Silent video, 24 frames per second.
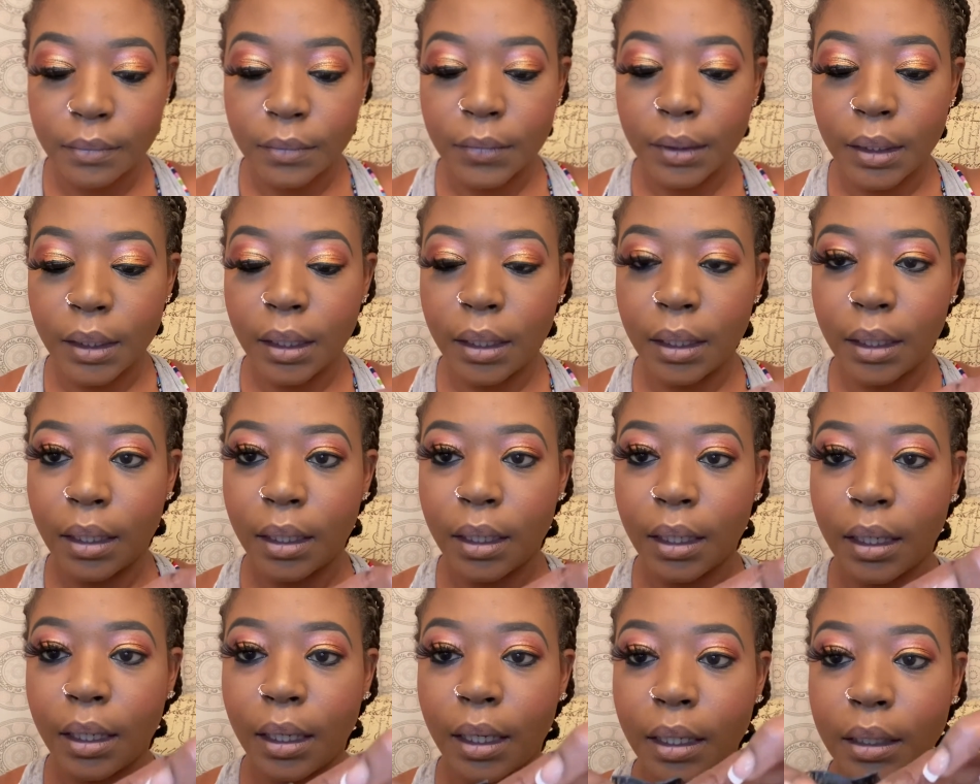
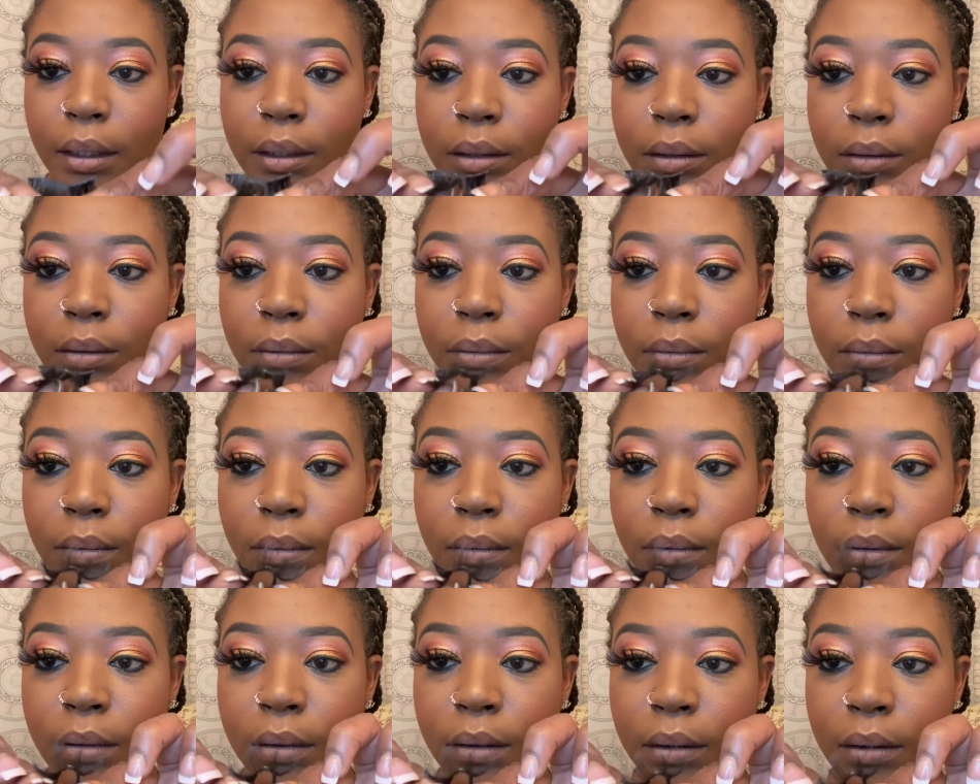And I like to
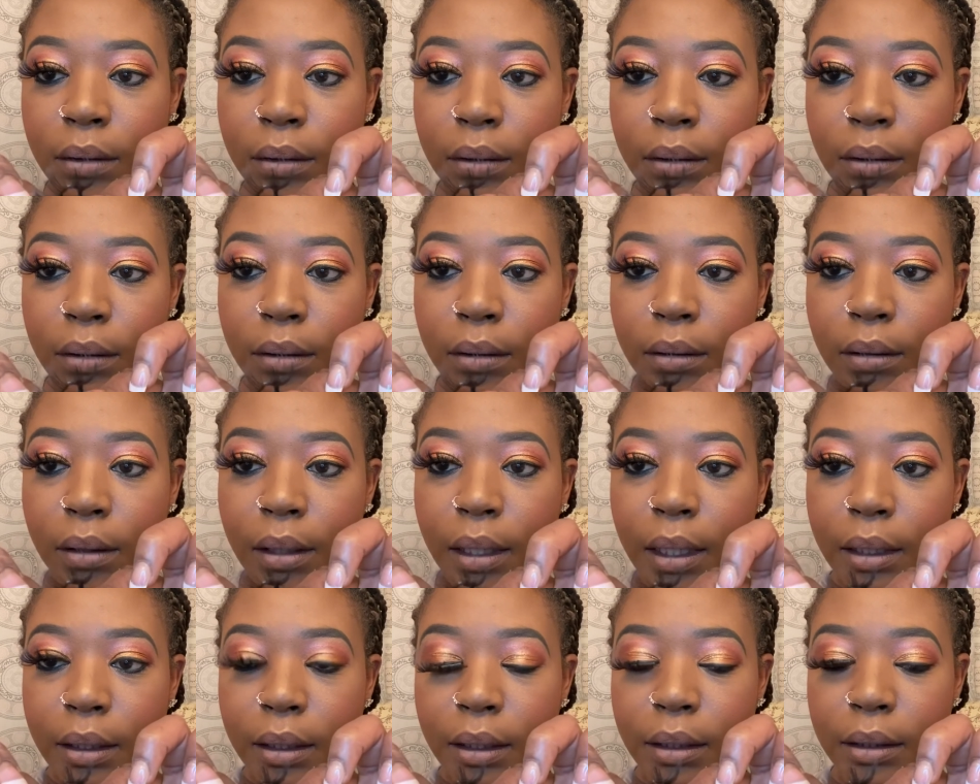go
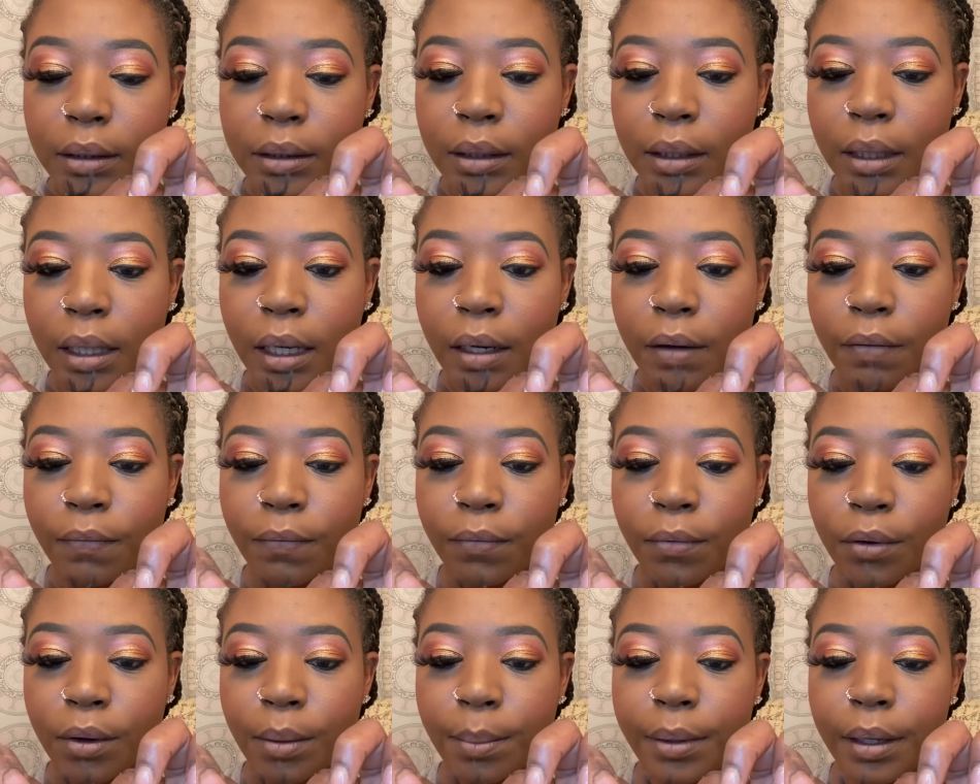like this to kind of
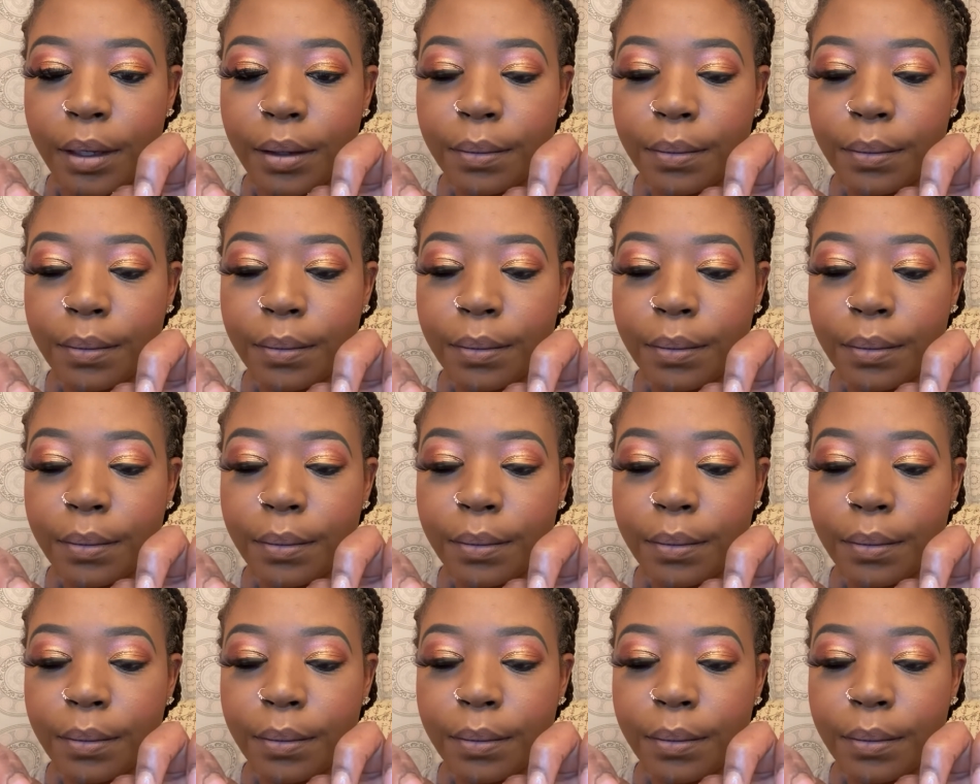form it.